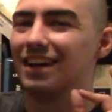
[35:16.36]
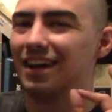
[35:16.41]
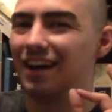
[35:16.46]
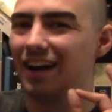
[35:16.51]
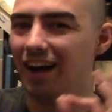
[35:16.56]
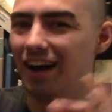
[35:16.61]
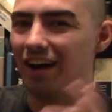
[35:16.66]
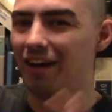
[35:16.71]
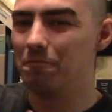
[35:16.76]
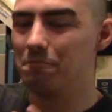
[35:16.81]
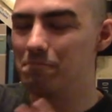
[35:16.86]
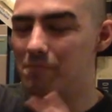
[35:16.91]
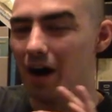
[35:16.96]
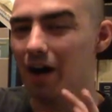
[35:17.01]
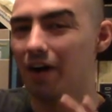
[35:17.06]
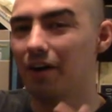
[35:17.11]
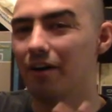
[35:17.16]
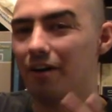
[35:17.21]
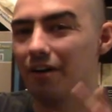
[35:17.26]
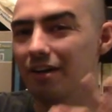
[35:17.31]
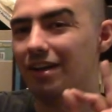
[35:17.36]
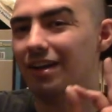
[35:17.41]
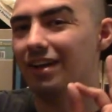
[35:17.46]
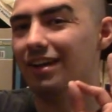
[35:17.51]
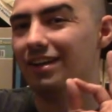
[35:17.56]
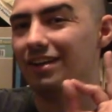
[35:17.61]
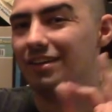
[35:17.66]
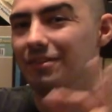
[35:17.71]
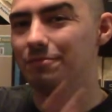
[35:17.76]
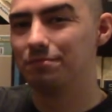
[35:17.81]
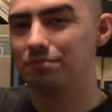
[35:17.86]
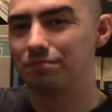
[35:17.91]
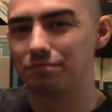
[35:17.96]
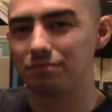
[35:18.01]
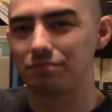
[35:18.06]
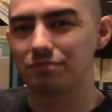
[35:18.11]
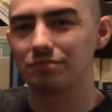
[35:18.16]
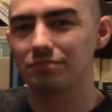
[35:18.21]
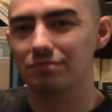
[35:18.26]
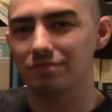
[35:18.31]
modern
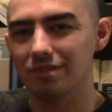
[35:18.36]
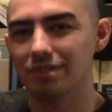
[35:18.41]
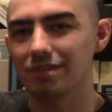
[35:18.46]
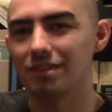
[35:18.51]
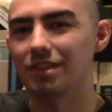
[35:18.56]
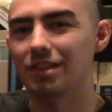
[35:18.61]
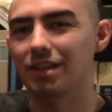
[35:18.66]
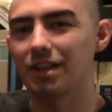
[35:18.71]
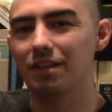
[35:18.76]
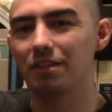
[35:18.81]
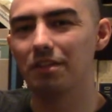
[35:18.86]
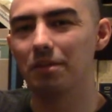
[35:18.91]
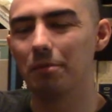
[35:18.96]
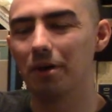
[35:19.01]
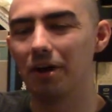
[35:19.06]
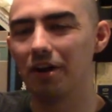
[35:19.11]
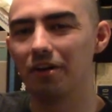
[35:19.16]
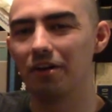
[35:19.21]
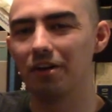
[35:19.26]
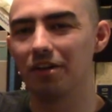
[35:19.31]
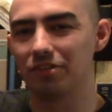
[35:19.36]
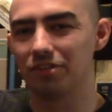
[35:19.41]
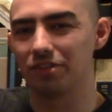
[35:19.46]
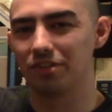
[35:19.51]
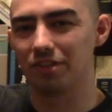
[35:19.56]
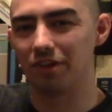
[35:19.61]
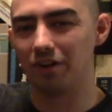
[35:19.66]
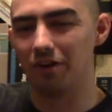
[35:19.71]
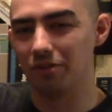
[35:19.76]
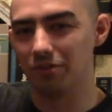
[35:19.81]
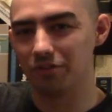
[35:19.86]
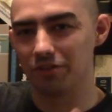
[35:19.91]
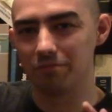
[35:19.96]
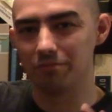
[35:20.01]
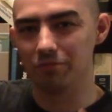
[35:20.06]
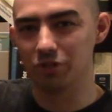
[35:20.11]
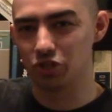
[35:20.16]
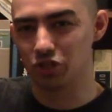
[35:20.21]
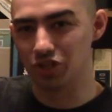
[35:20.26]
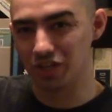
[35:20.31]
assault
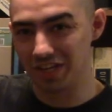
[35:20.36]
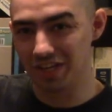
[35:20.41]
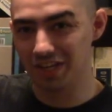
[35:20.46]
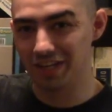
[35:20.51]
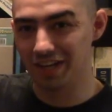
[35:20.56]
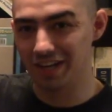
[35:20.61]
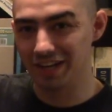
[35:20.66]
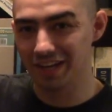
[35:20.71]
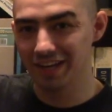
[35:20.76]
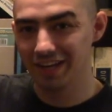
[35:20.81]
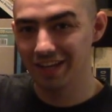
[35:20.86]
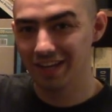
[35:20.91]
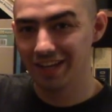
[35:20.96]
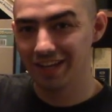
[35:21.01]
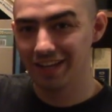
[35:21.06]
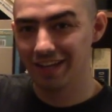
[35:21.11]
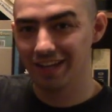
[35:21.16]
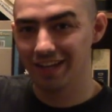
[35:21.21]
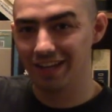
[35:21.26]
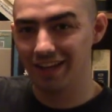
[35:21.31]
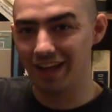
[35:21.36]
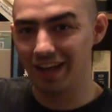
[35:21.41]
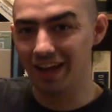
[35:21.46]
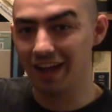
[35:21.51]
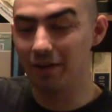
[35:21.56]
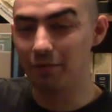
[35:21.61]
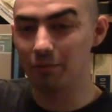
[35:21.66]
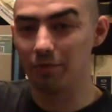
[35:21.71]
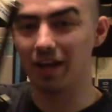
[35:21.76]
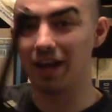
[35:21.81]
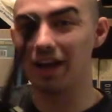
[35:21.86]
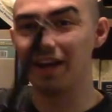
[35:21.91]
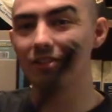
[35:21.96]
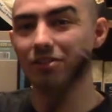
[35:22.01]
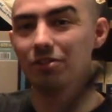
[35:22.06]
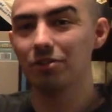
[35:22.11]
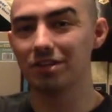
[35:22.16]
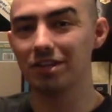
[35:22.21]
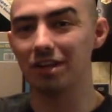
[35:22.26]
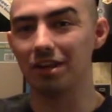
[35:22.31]
machine gun. And when I
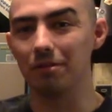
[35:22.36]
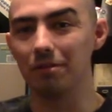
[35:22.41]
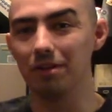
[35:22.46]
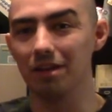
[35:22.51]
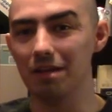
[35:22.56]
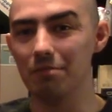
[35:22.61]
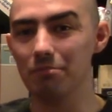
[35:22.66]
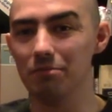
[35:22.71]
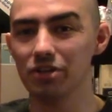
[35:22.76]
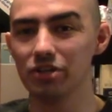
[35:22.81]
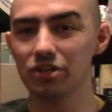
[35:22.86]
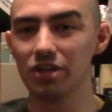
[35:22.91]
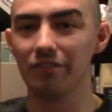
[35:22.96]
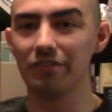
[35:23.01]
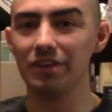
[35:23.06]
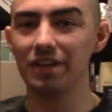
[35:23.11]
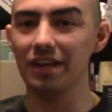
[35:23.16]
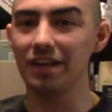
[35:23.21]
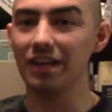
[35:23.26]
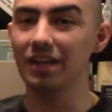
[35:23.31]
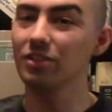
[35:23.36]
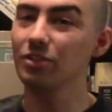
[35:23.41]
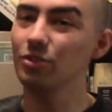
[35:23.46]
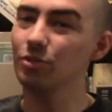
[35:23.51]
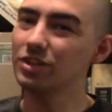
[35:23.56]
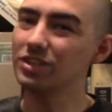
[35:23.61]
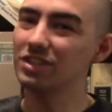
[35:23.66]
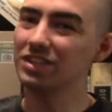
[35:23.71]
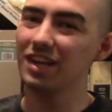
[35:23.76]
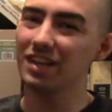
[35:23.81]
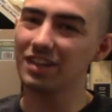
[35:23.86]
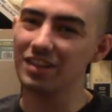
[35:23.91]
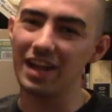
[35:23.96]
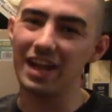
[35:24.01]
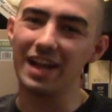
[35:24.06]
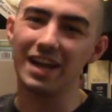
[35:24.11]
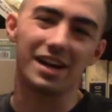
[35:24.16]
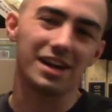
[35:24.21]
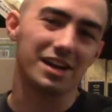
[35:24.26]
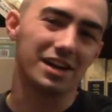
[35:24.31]
looked at an image of it, it looked as
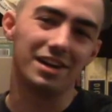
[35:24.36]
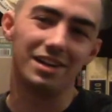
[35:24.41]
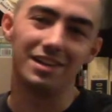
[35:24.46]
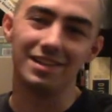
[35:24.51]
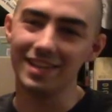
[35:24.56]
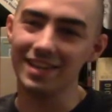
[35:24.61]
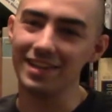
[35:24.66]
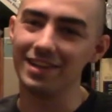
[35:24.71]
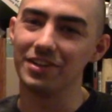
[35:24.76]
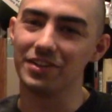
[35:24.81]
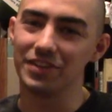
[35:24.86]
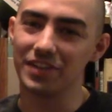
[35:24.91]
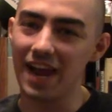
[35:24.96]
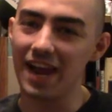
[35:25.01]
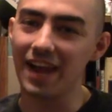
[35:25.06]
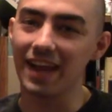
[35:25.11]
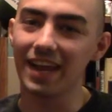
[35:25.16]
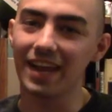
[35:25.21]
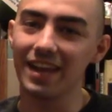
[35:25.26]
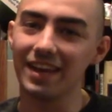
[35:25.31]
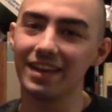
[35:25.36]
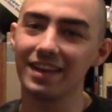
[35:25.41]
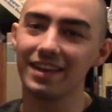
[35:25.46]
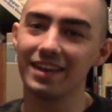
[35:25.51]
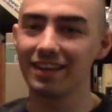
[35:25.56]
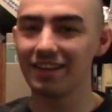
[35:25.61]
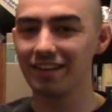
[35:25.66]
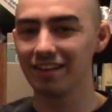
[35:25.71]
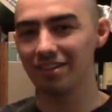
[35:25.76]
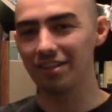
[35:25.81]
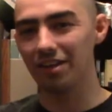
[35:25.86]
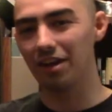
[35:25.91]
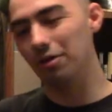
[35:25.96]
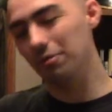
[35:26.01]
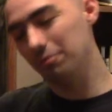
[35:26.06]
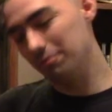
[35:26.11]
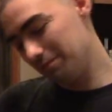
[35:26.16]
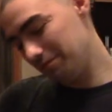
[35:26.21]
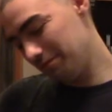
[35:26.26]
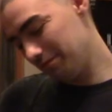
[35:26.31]
like a Galil, dang it.
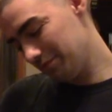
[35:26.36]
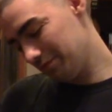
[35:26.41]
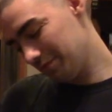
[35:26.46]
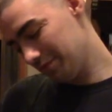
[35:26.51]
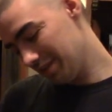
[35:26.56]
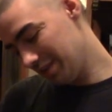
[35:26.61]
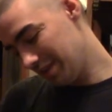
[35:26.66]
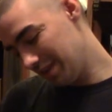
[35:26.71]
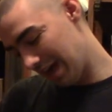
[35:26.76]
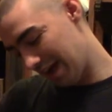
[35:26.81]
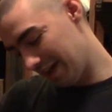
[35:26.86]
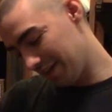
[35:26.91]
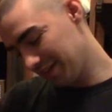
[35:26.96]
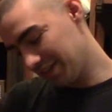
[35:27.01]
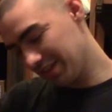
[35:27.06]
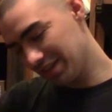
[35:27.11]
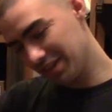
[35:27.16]
So, yeah.